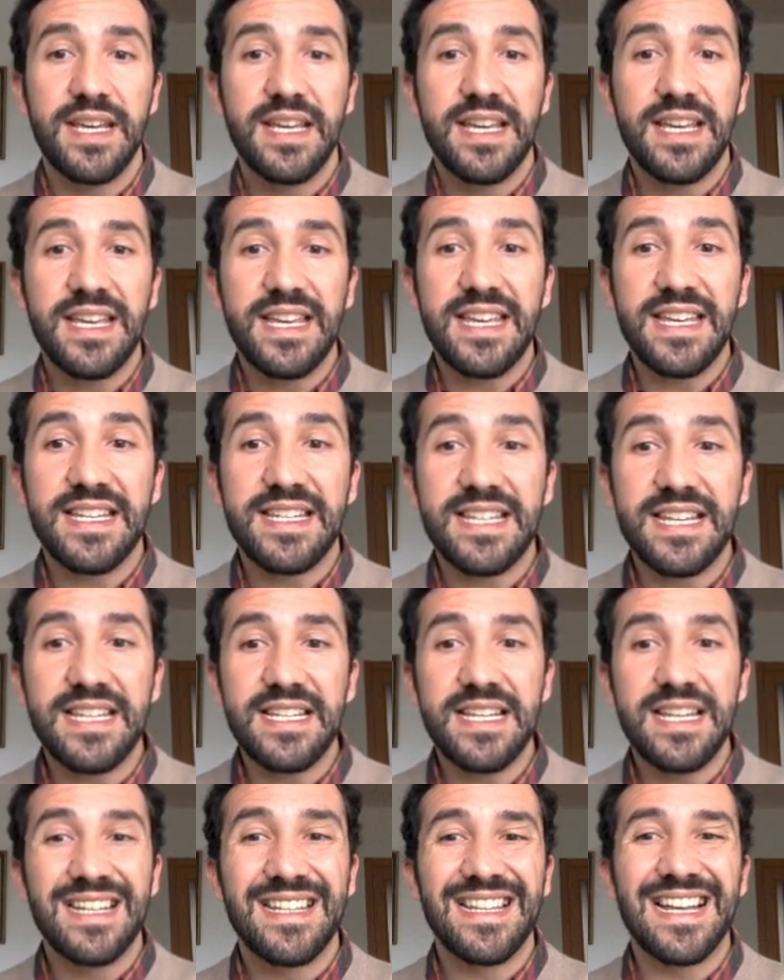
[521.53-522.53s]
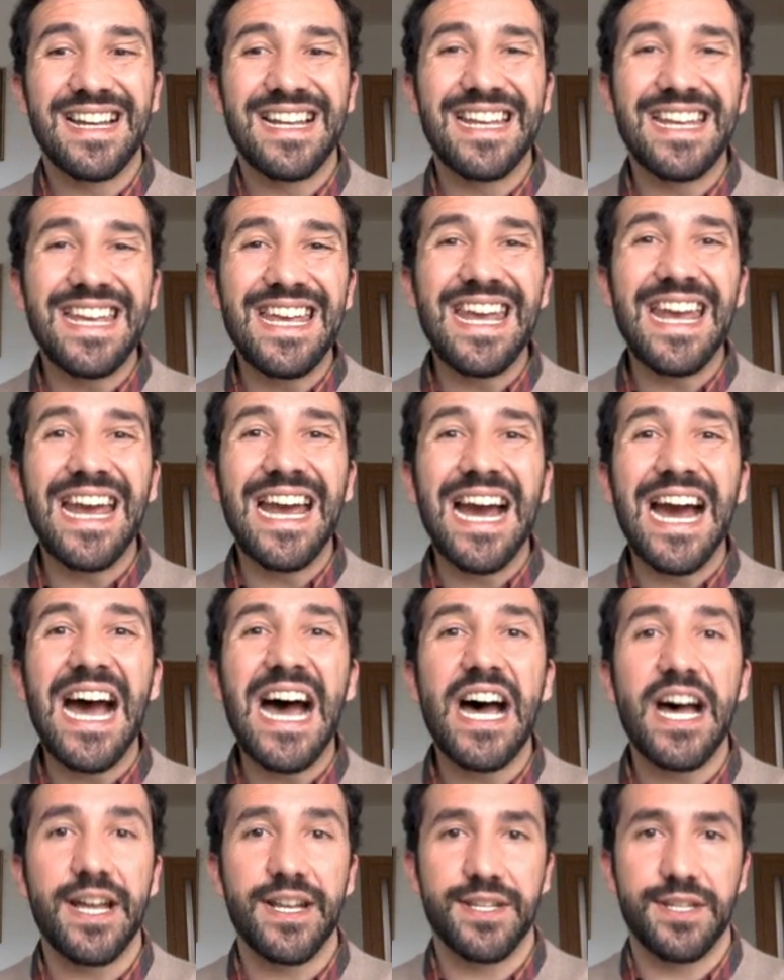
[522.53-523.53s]
he said that he
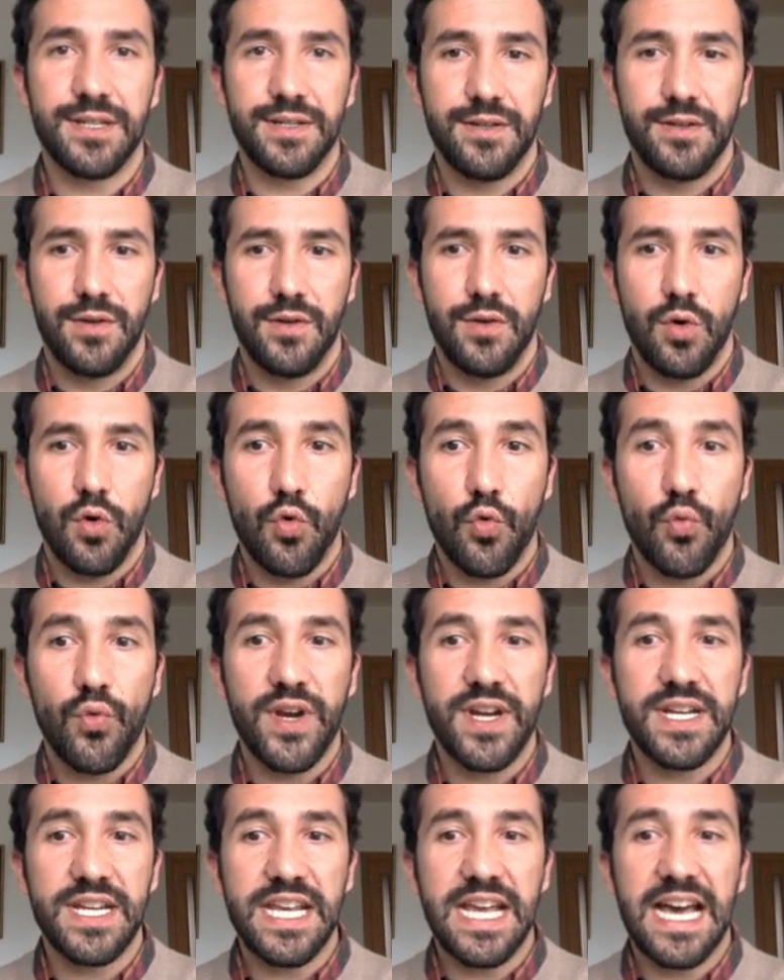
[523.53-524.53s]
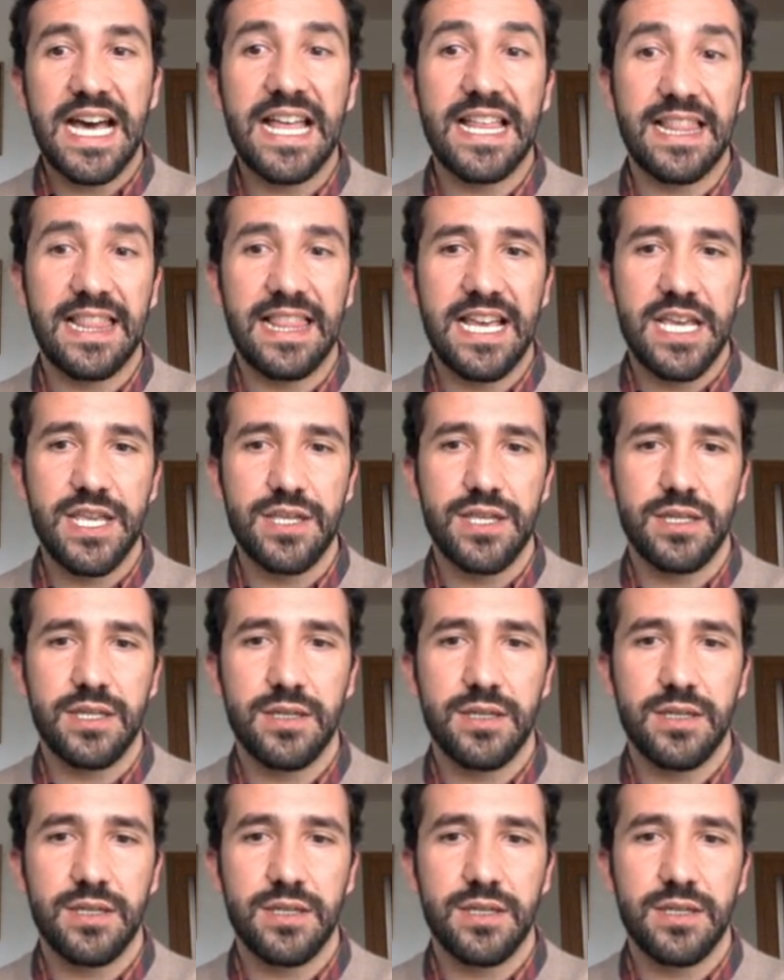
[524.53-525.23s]
had already had lunch.